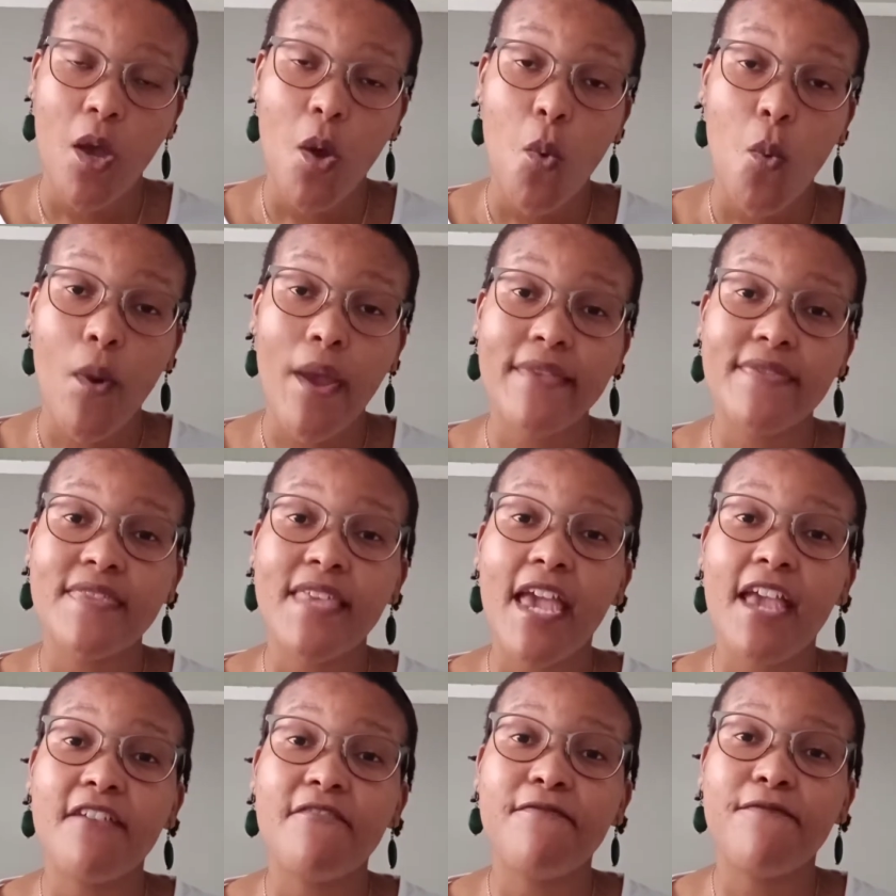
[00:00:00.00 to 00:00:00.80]
When
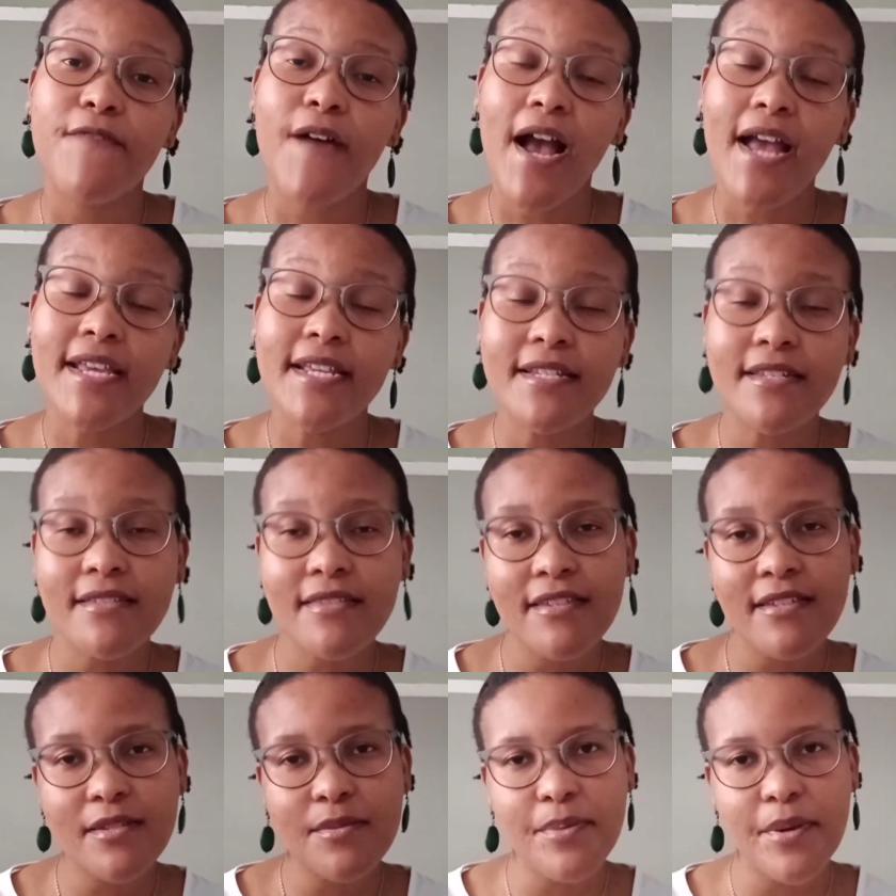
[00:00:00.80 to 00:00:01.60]
they find
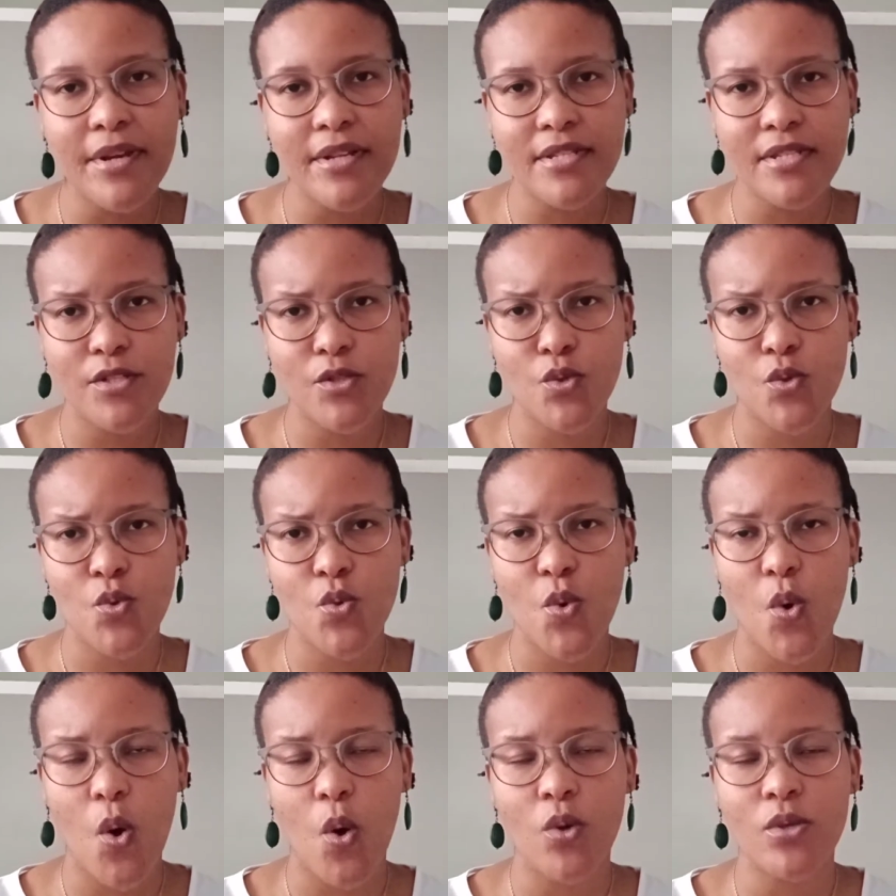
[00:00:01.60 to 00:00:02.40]
this person
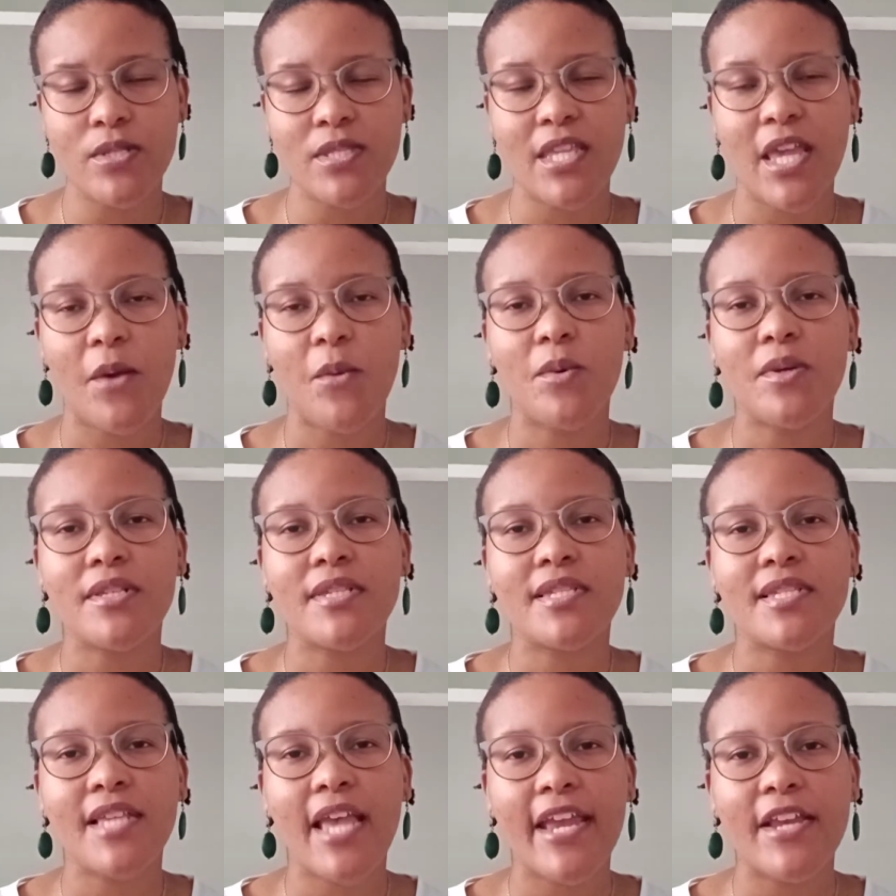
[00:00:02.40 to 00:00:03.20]
who owes, they will
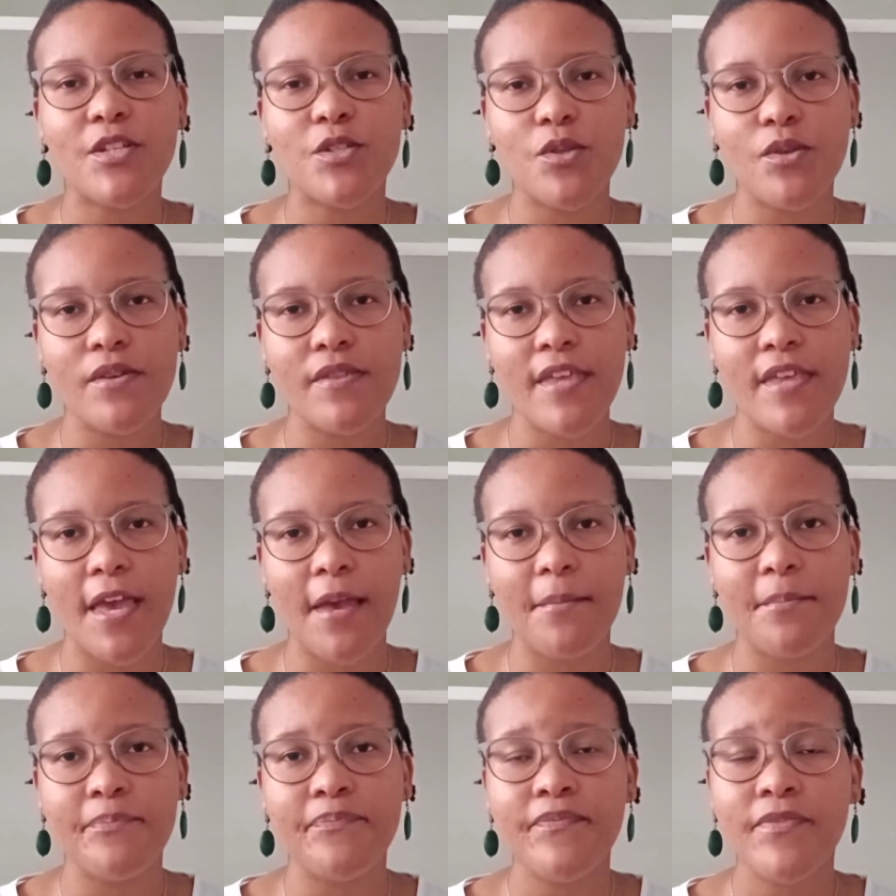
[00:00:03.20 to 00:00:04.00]
say to
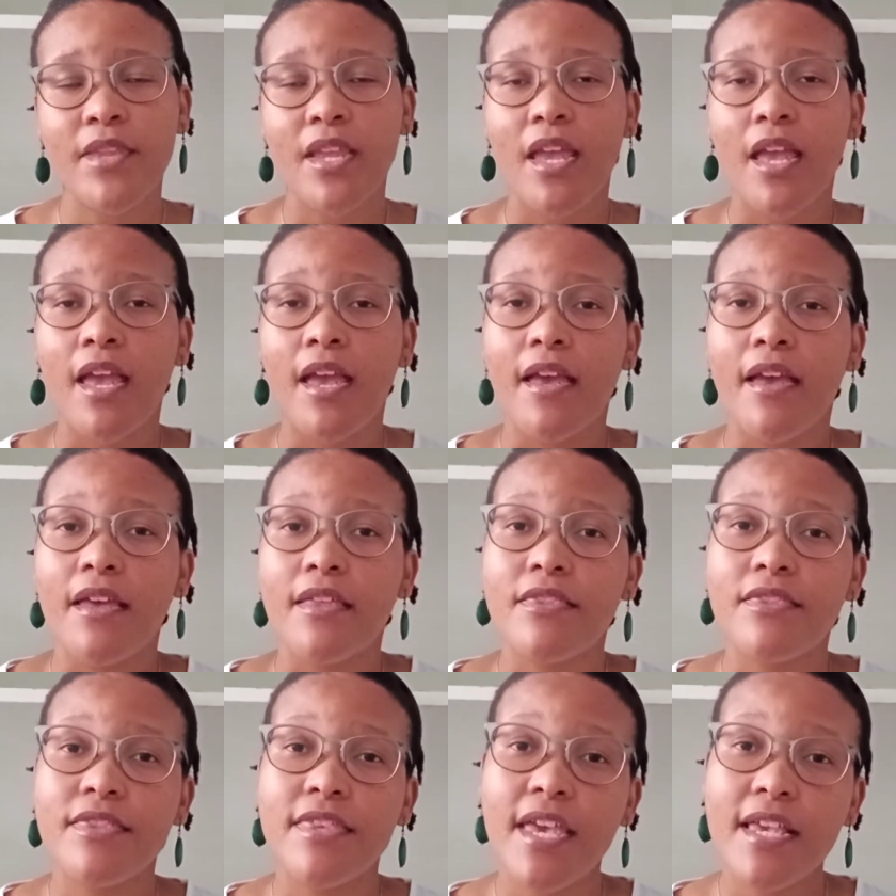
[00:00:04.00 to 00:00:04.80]
them,
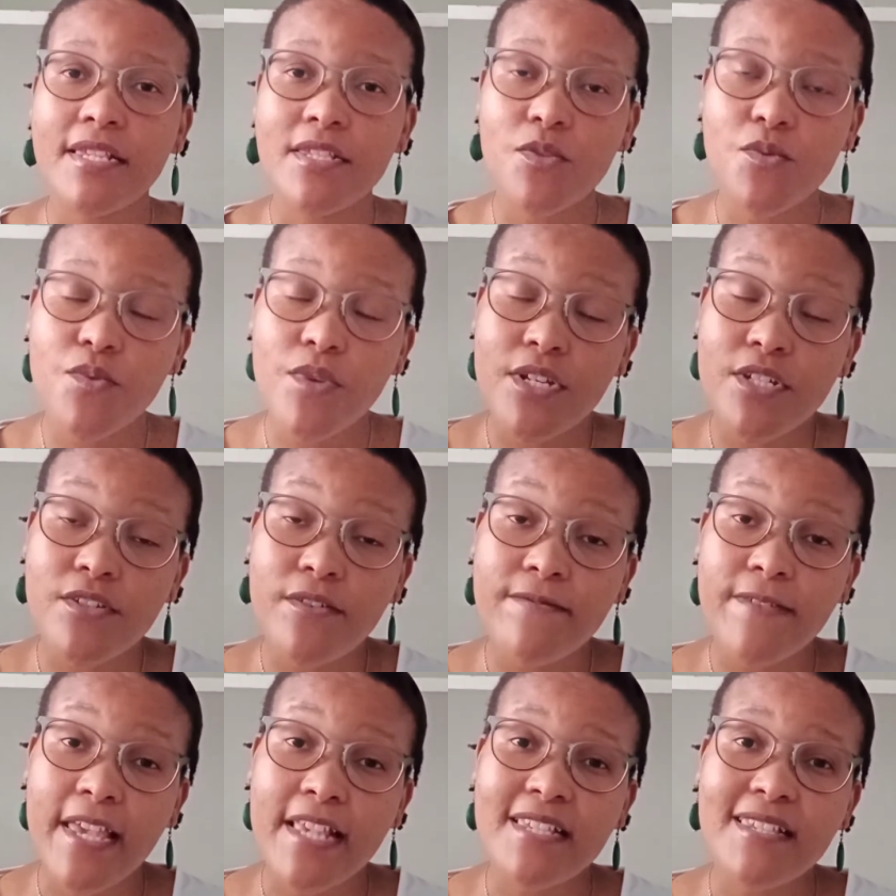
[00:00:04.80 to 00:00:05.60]
"This writ
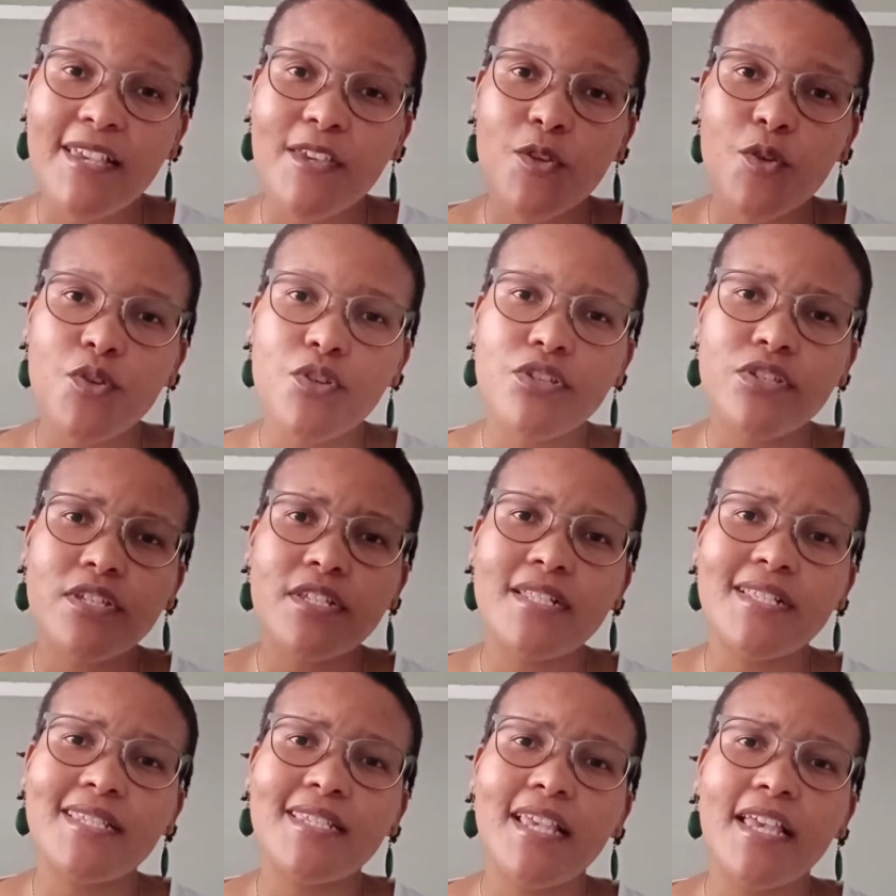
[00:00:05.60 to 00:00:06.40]
of
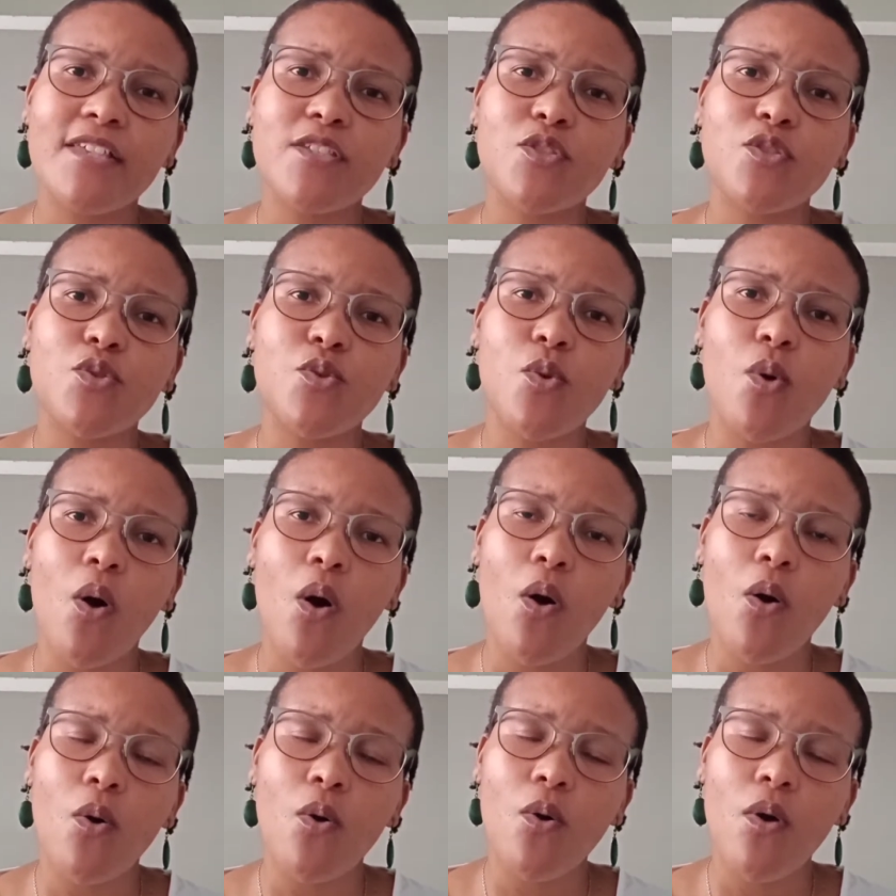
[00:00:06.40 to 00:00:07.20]
execution says you
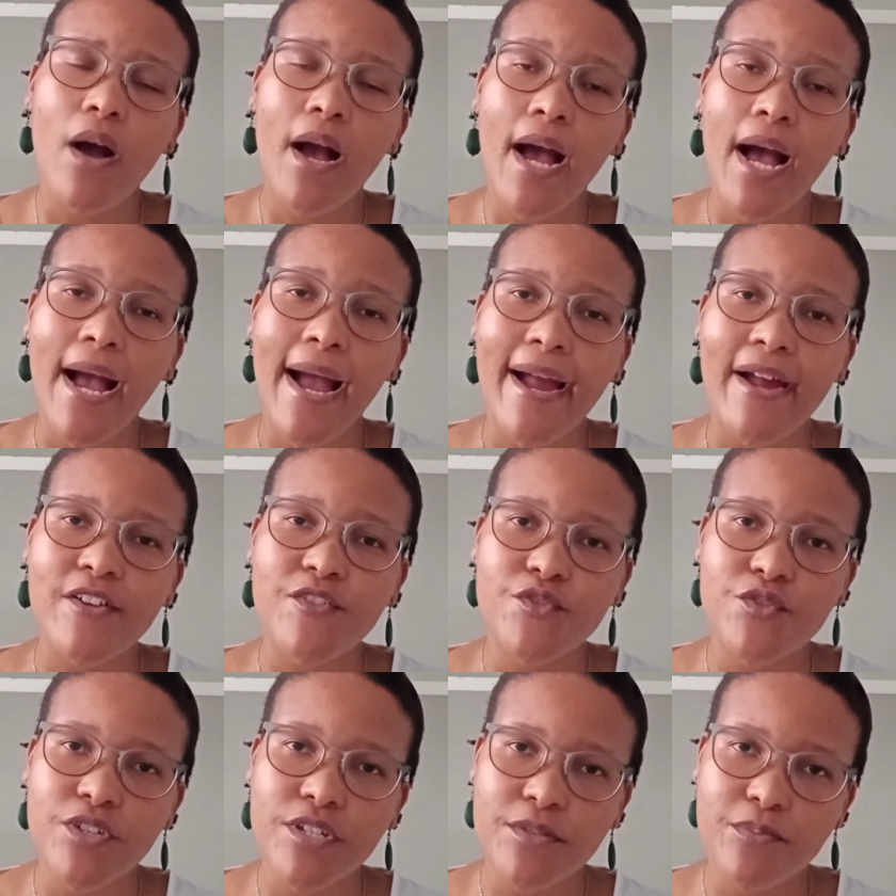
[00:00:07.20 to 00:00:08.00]
owe
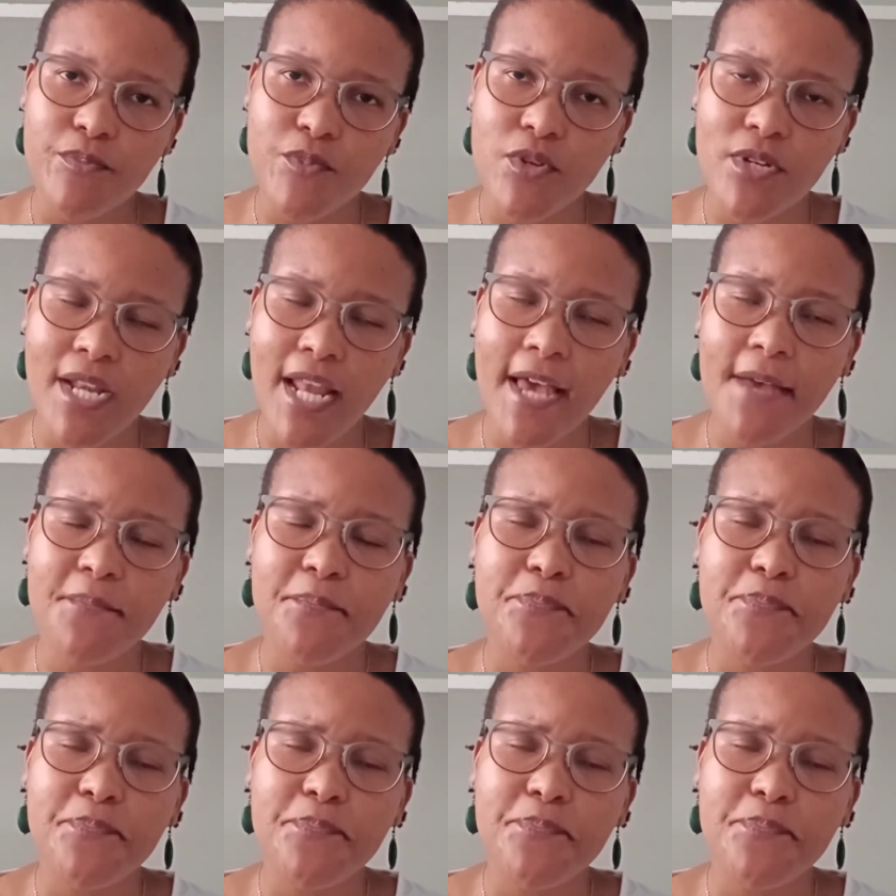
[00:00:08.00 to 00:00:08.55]
100 pula.